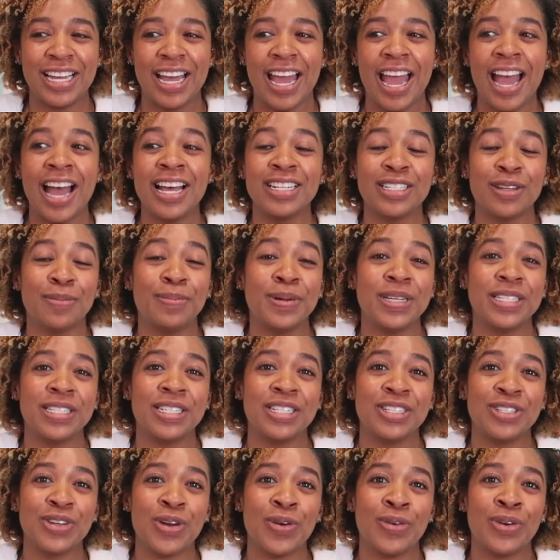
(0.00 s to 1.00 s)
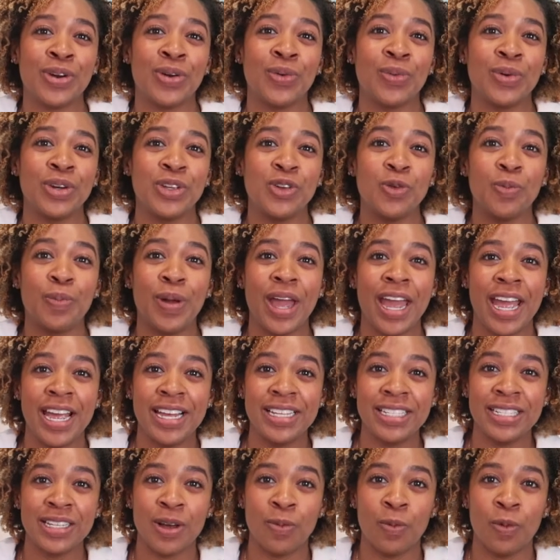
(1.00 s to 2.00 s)
as a business owner, when you
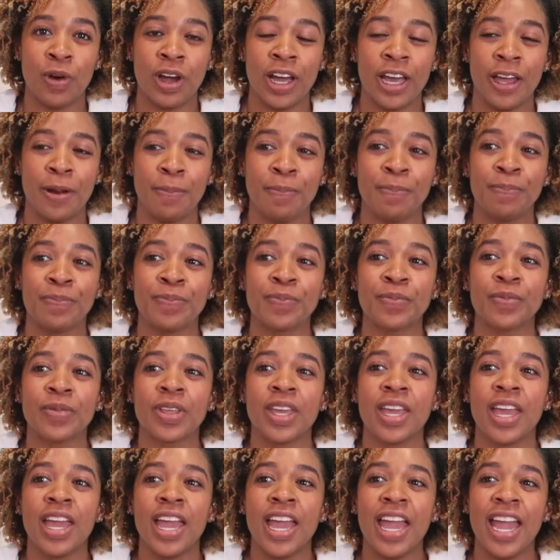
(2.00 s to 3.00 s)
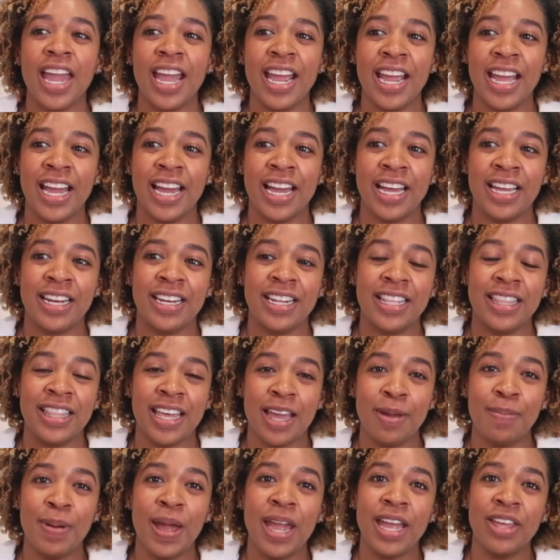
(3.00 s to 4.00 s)
pay someone and
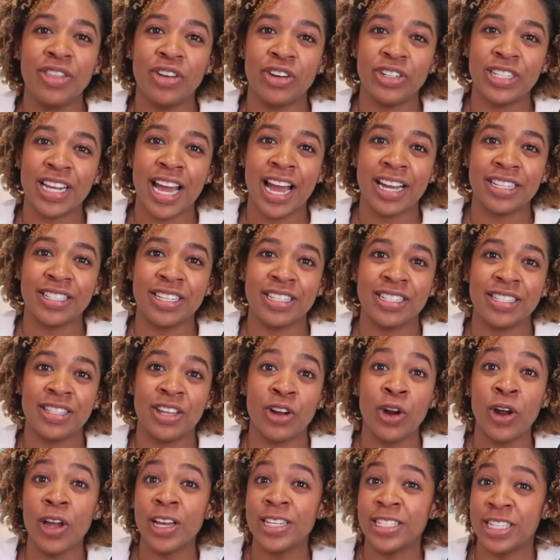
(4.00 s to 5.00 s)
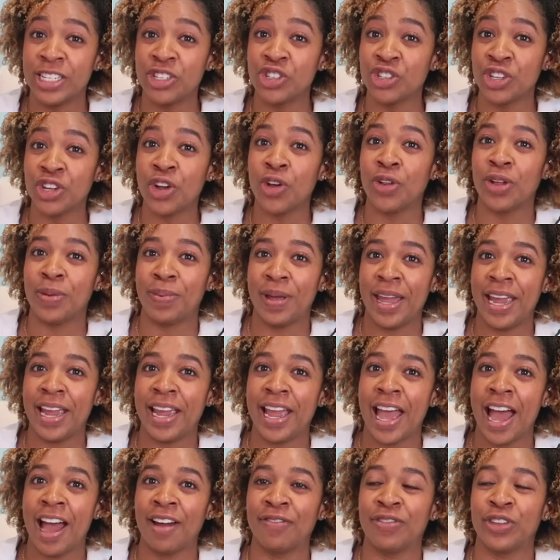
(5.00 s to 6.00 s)
they pay their taxes, they're essentially only paying
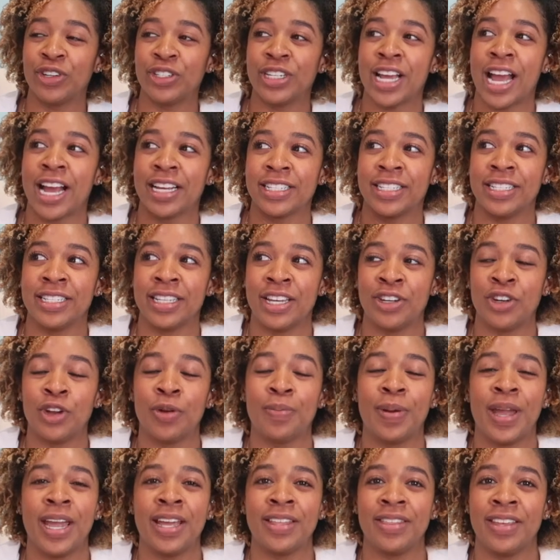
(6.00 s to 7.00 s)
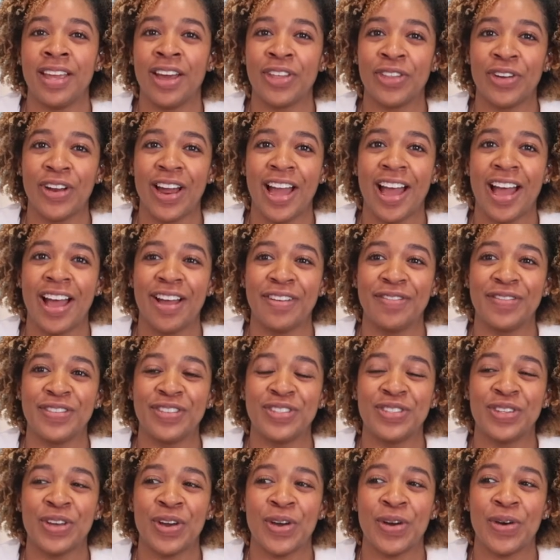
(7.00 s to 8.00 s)
half their taxes and you're paying the other half.
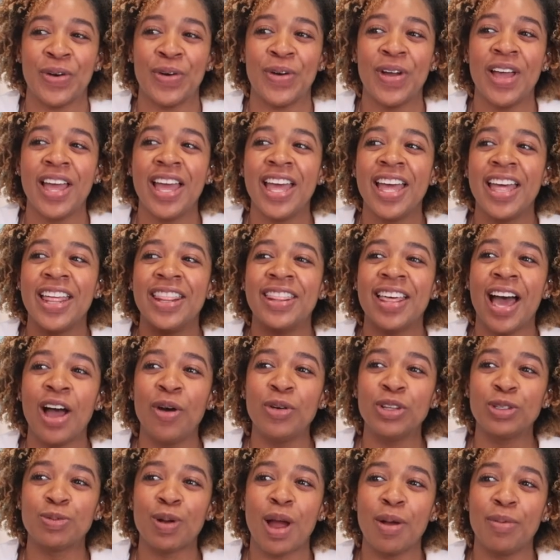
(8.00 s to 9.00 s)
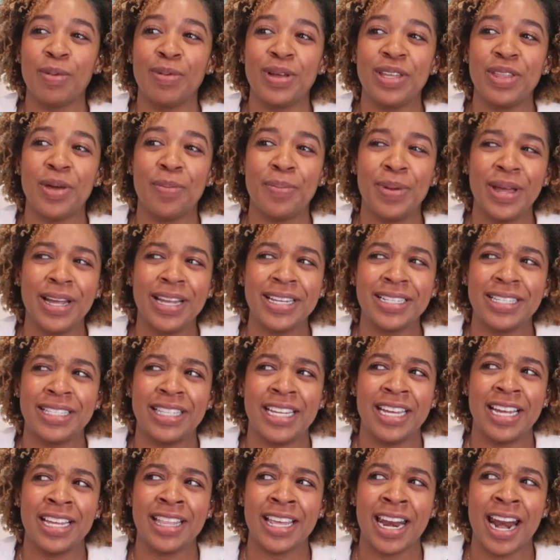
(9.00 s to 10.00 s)
So that was probably the biggest
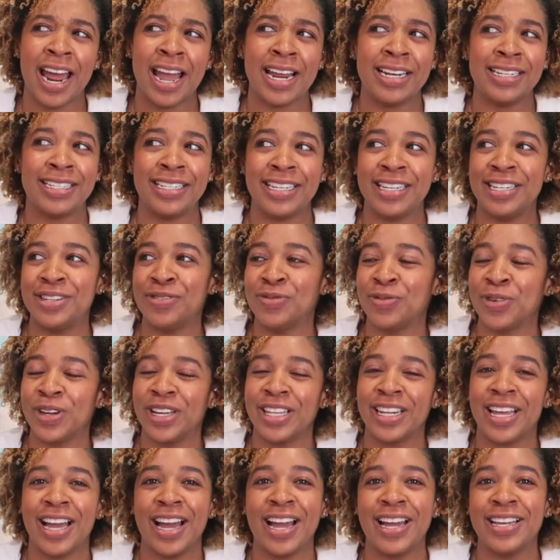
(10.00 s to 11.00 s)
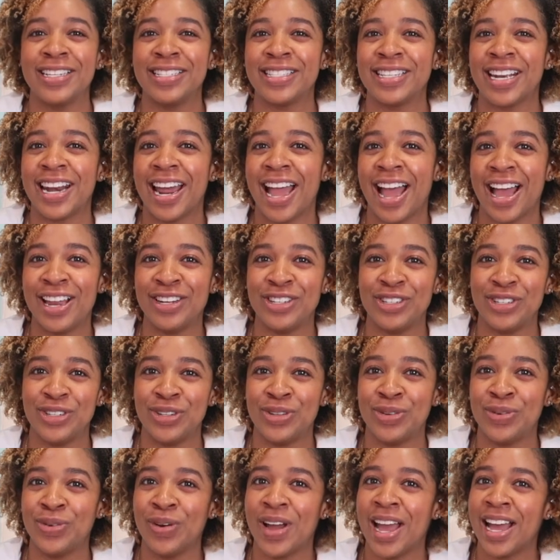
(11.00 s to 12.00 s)
thing that I didn't realize that I had to
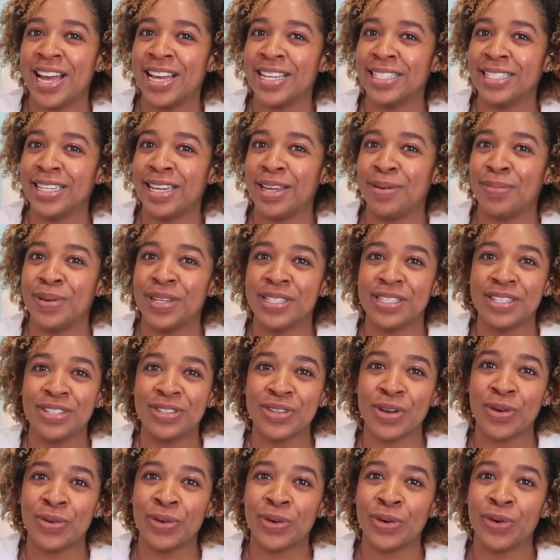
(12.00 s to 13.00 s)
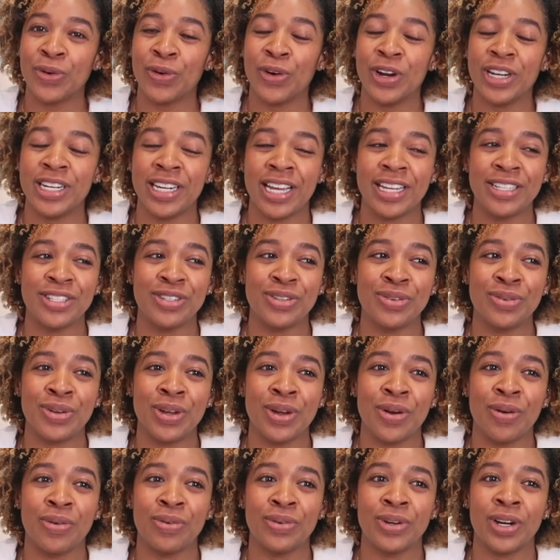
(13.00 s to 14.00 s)
do as a business owner or a dance
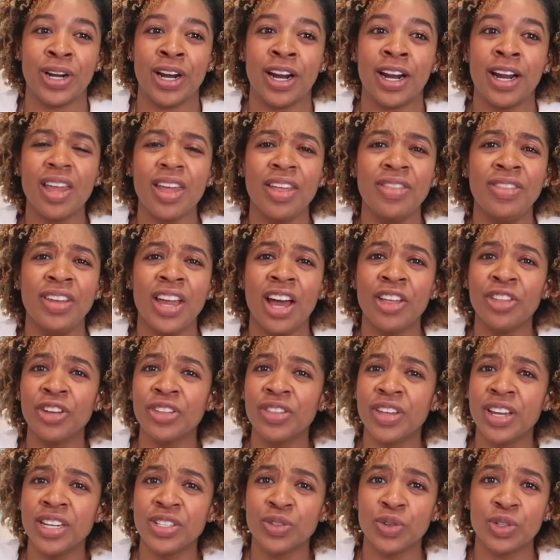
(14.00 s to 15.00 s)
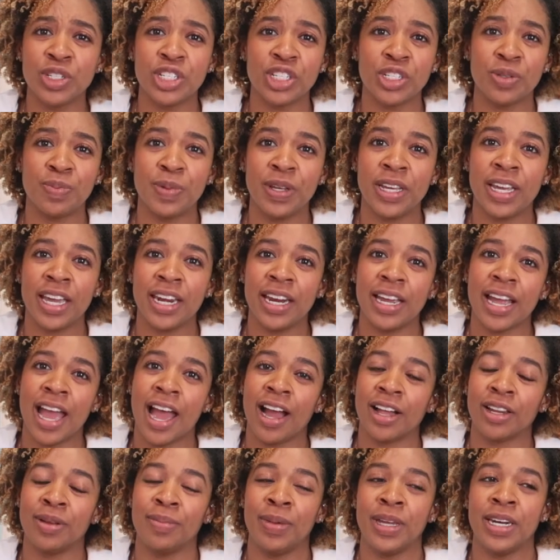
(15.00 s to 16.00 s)
studio owner. The other things would just be getting
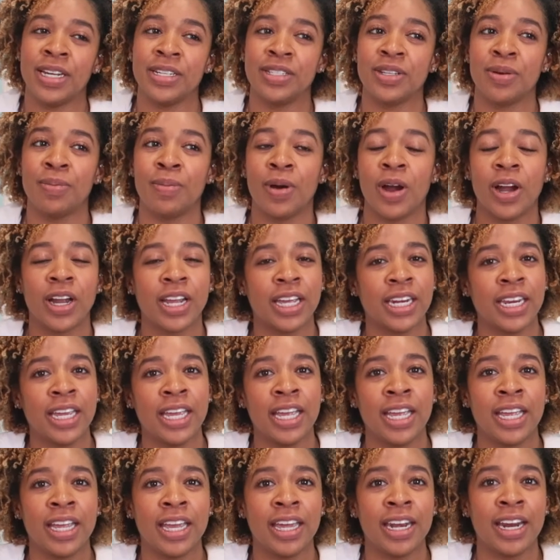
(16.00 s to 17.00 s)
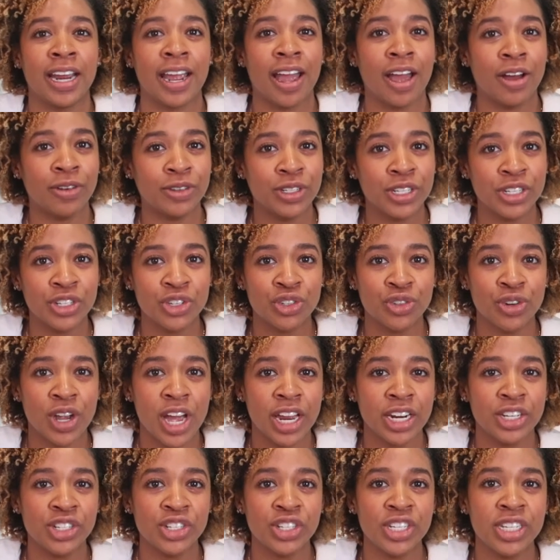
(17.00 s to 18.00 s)
acclimated to marketing and accounting
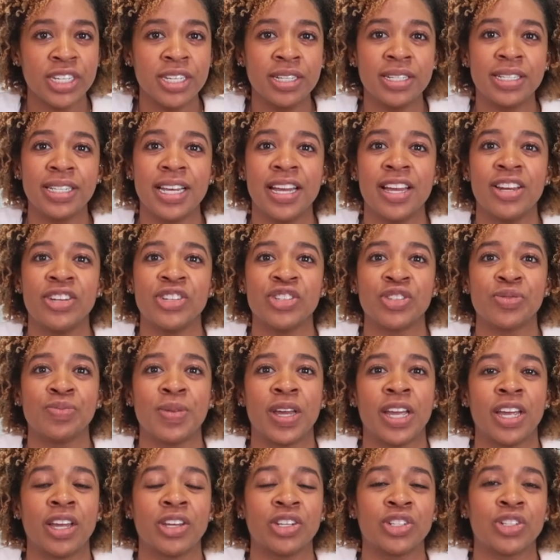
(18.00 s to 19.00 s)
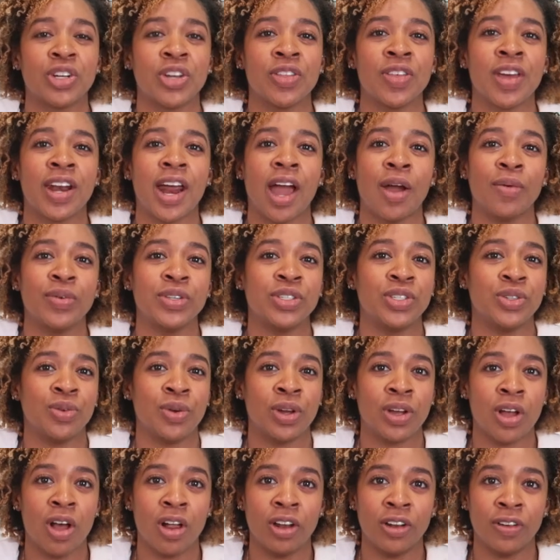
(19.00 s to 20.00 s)
strategies, and just making sure that I was
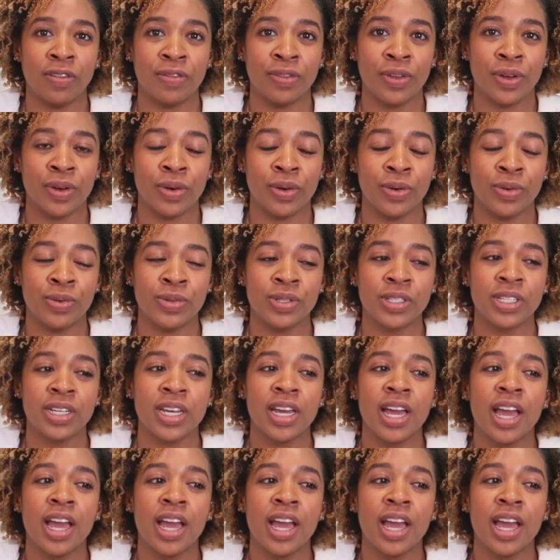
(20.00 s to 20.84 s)
doing all of those